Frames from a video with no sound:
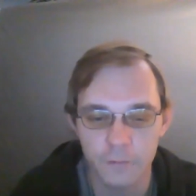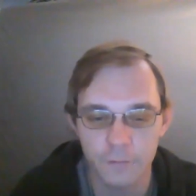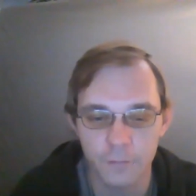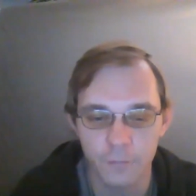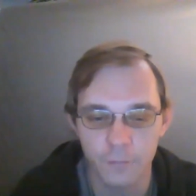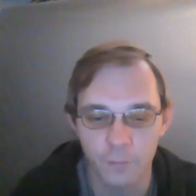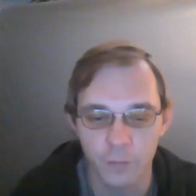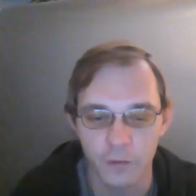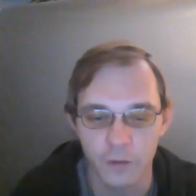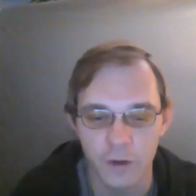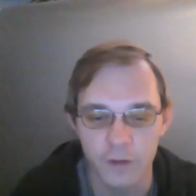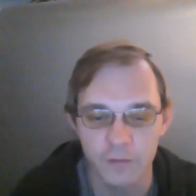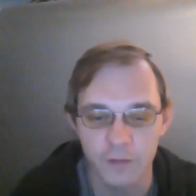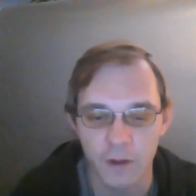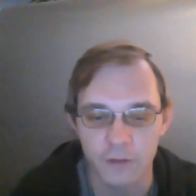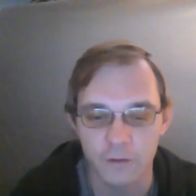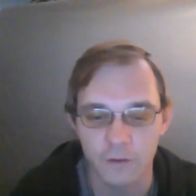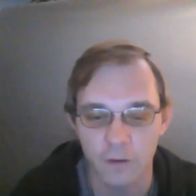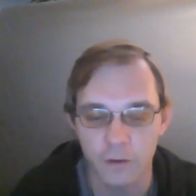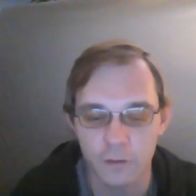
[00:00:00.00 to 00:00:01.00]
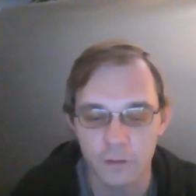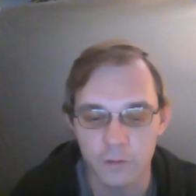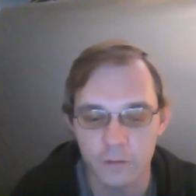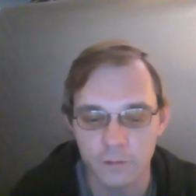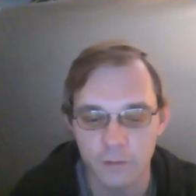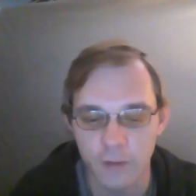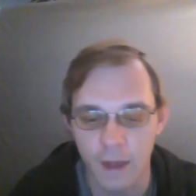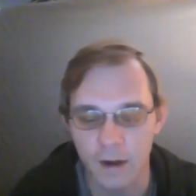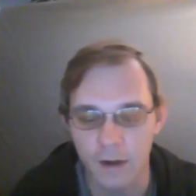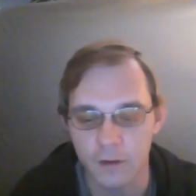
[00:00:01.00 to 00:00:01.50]
believe that
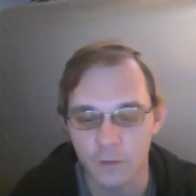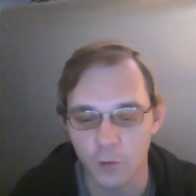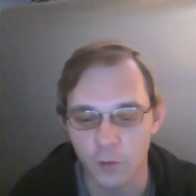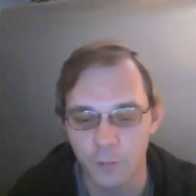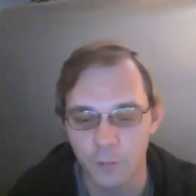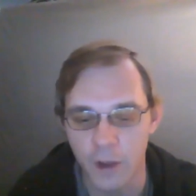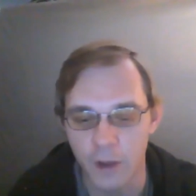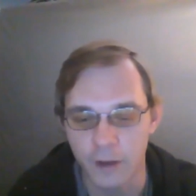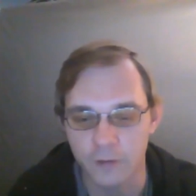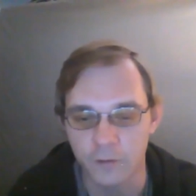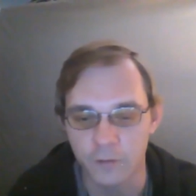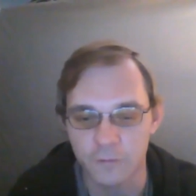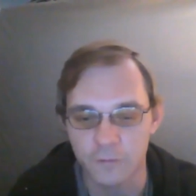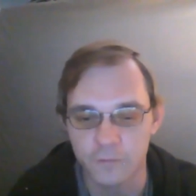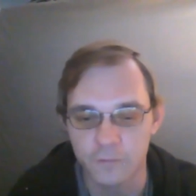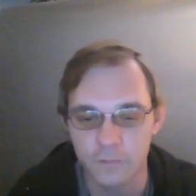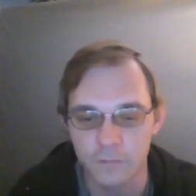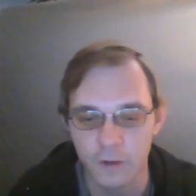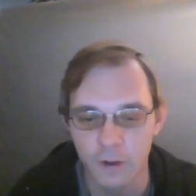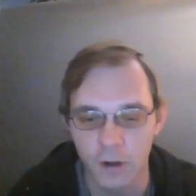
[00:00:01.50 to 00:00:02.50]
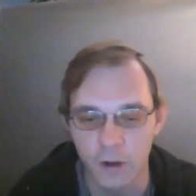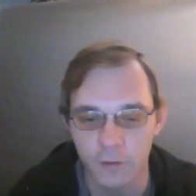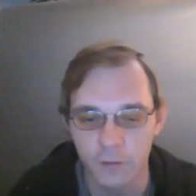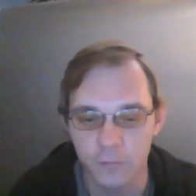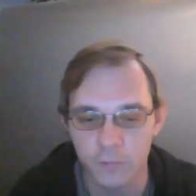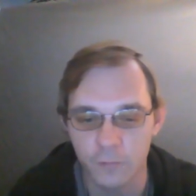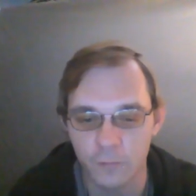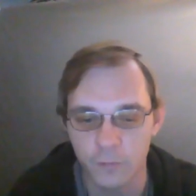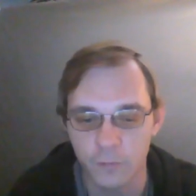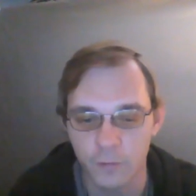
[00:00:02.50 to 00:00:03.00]
that it will make them, you know,
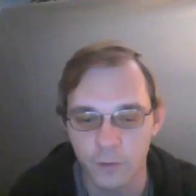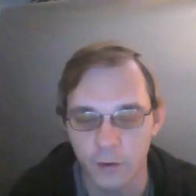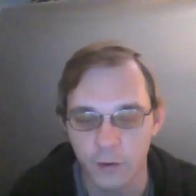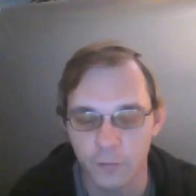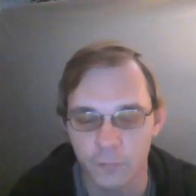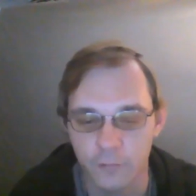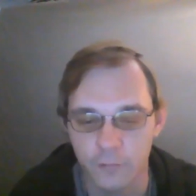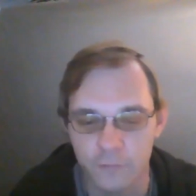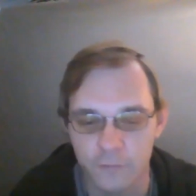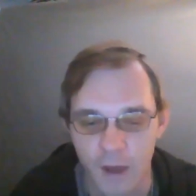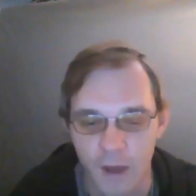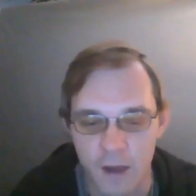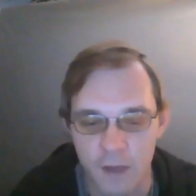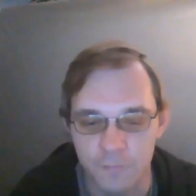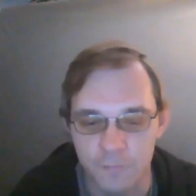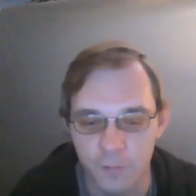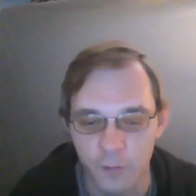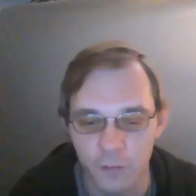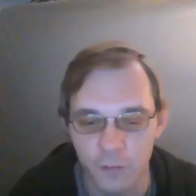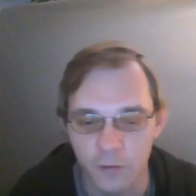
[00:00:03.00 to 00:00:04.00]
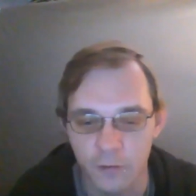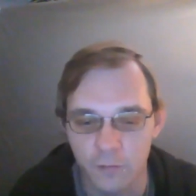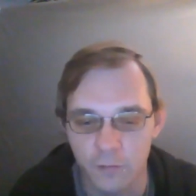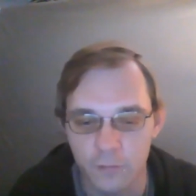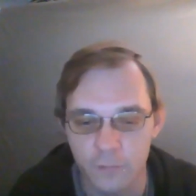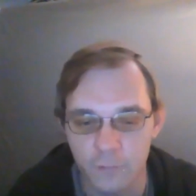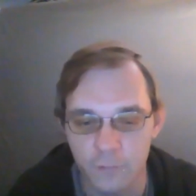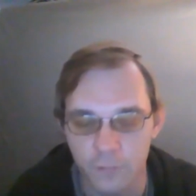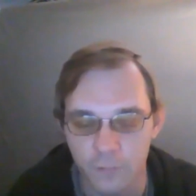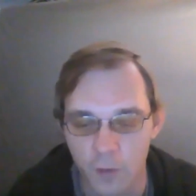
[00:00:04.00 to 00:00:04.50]
safe from
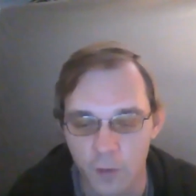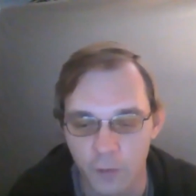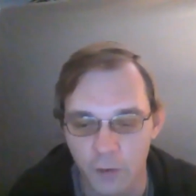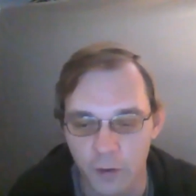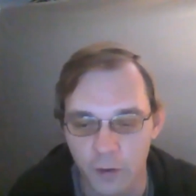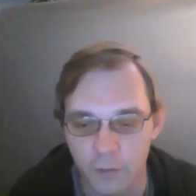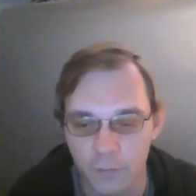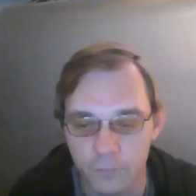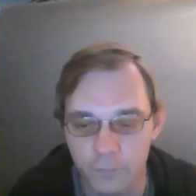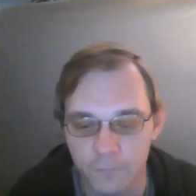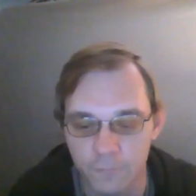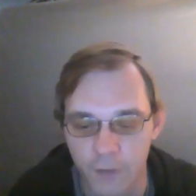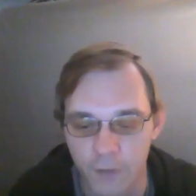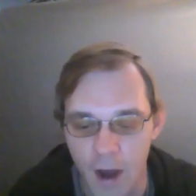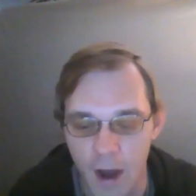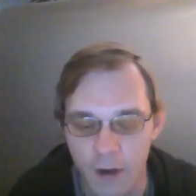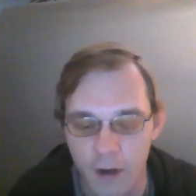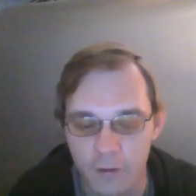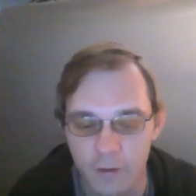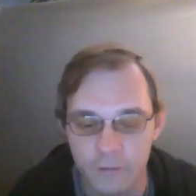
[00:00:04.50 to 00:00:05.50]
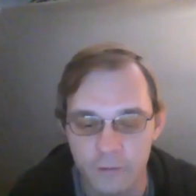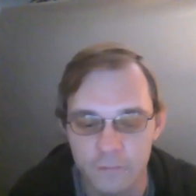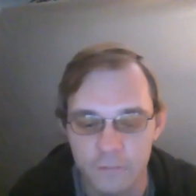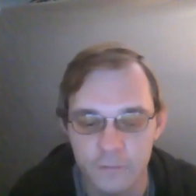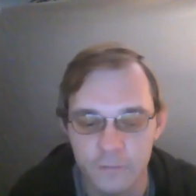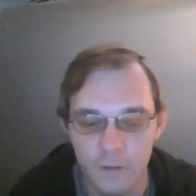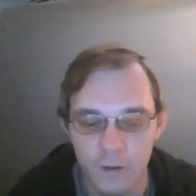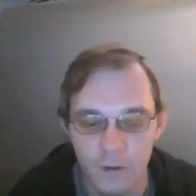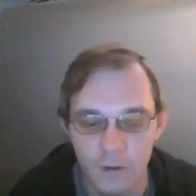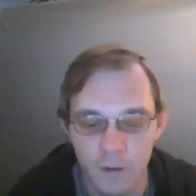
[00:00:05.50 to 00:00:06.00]
the
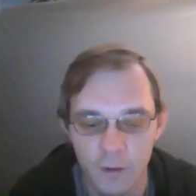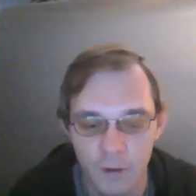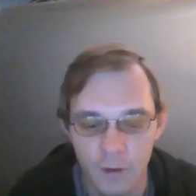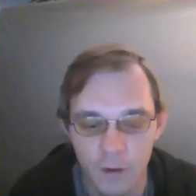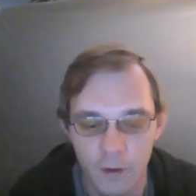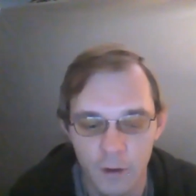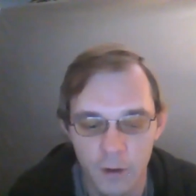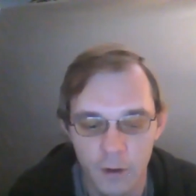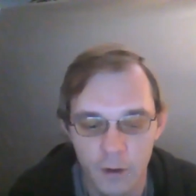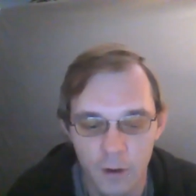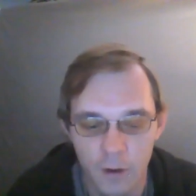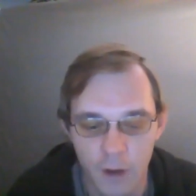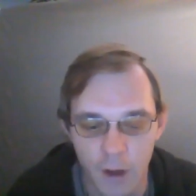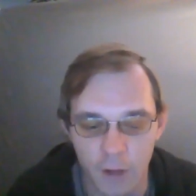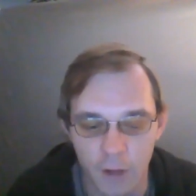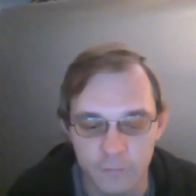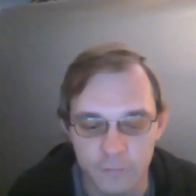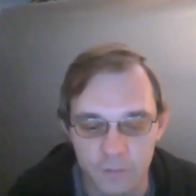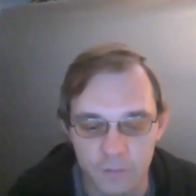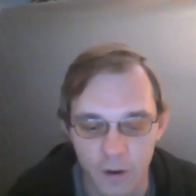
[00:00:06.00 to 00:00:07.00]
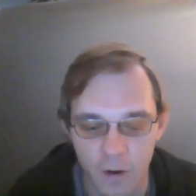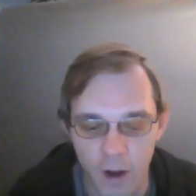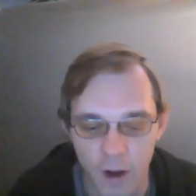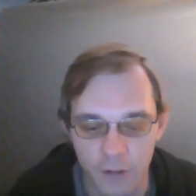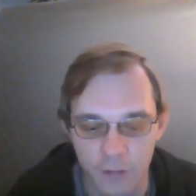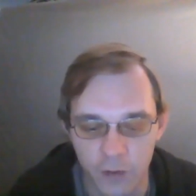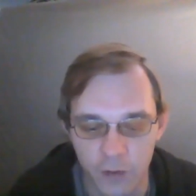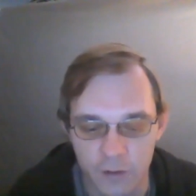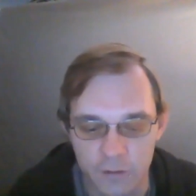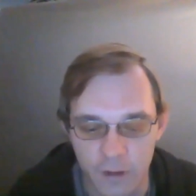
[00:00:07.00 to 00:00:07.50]
virus. And so I
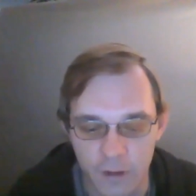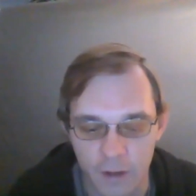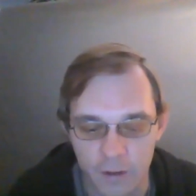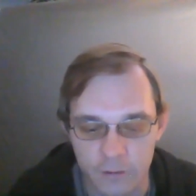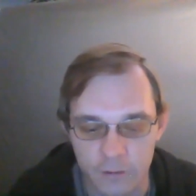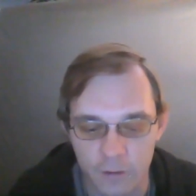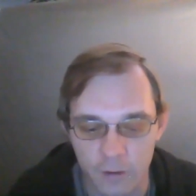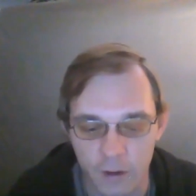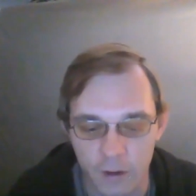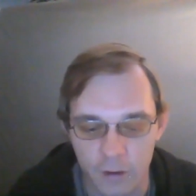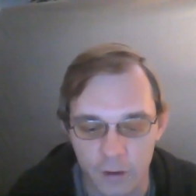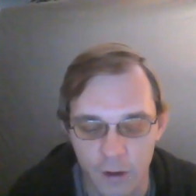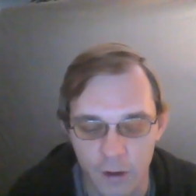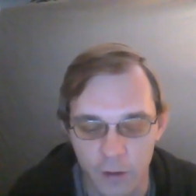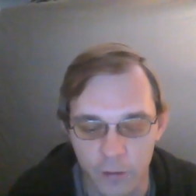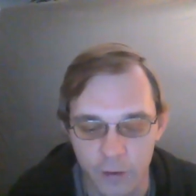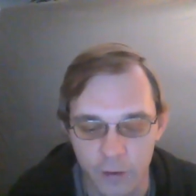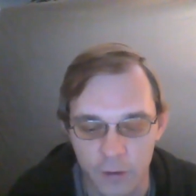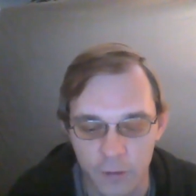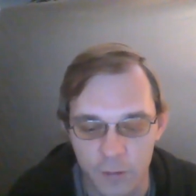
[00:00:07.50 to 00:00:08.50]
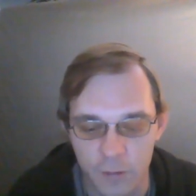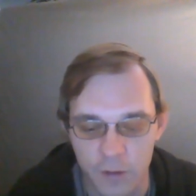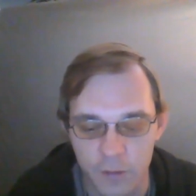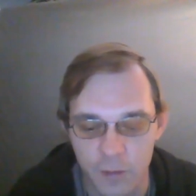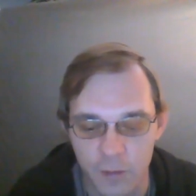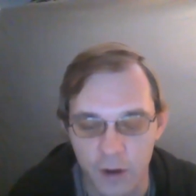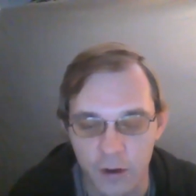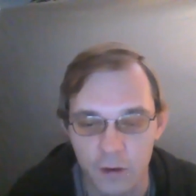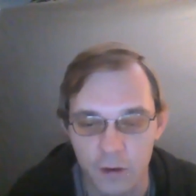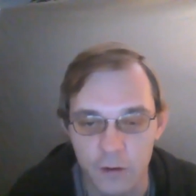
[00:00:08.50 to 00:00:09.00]
think that, you know, it could be
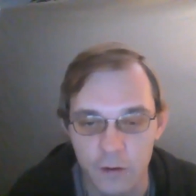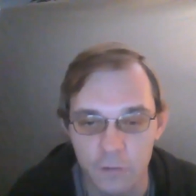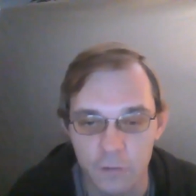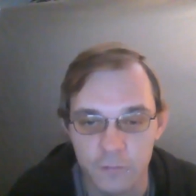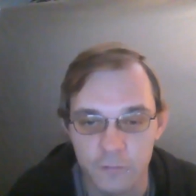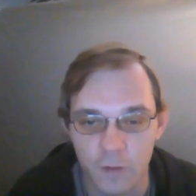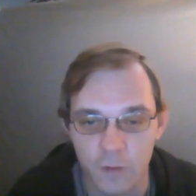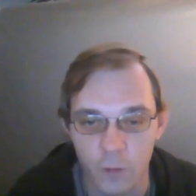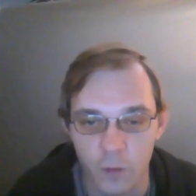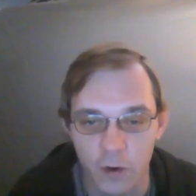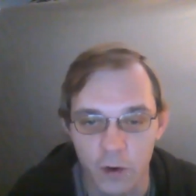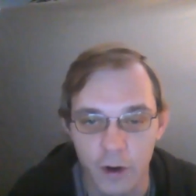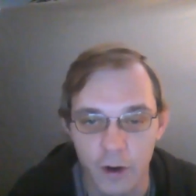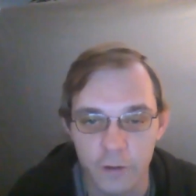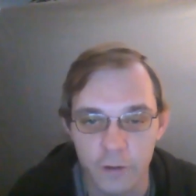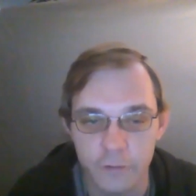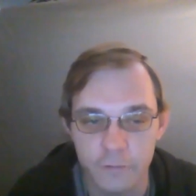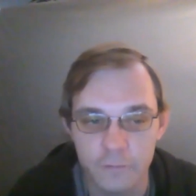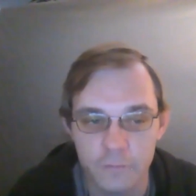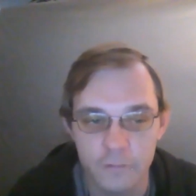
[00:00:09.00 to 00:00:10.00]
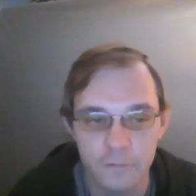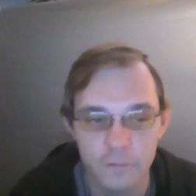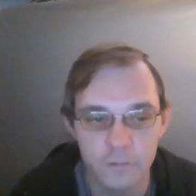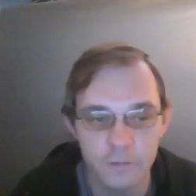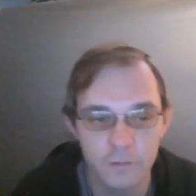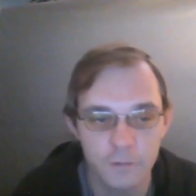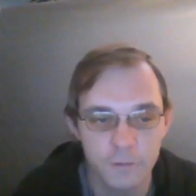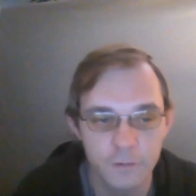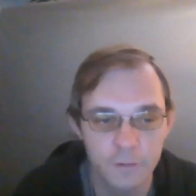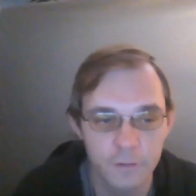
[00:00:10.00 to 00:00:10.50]
better used somewhere else.
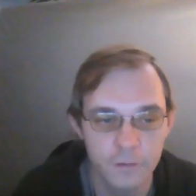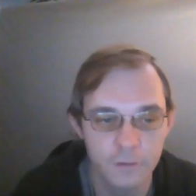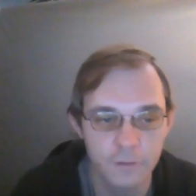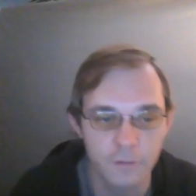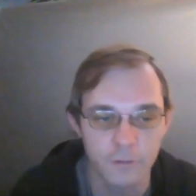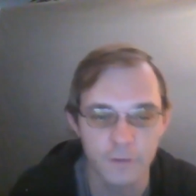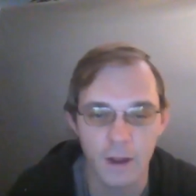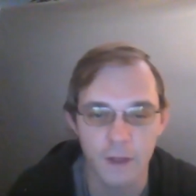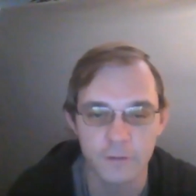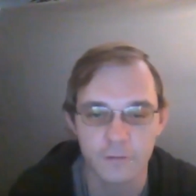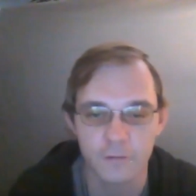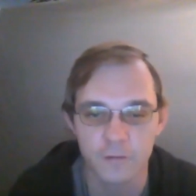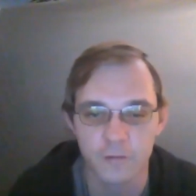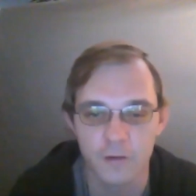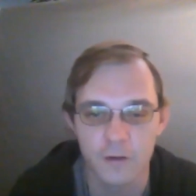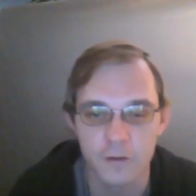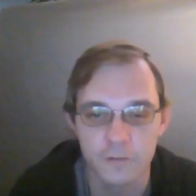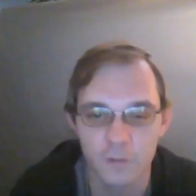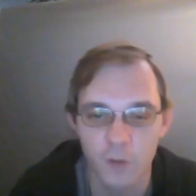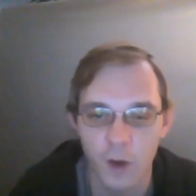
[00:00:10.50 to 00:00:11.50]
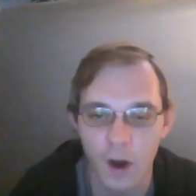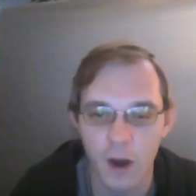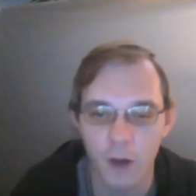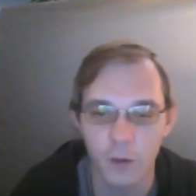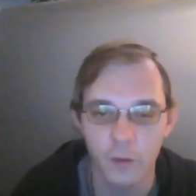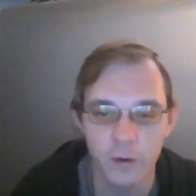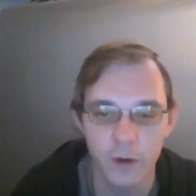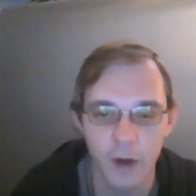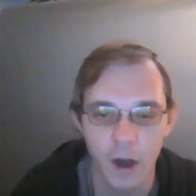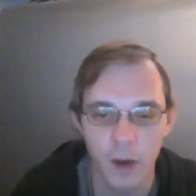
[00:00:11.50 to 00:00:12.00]
And that's the reason why
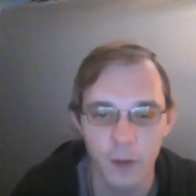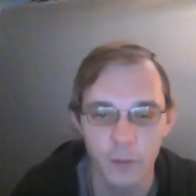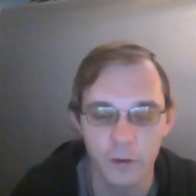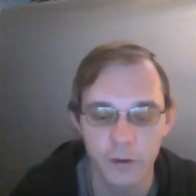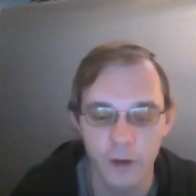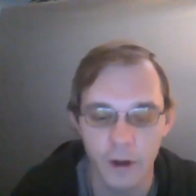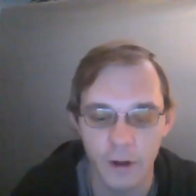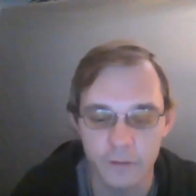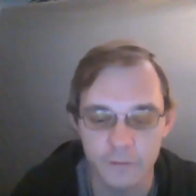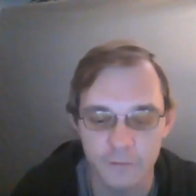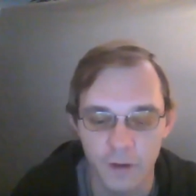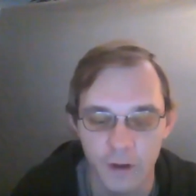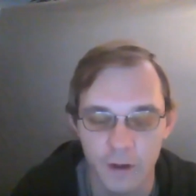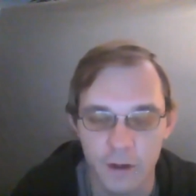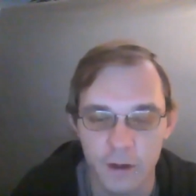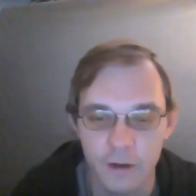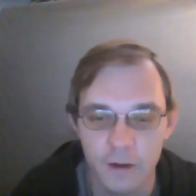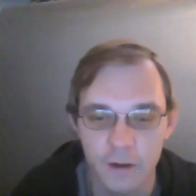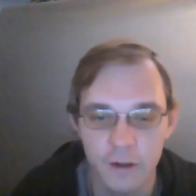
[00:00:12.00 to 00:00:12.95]
I would not take it.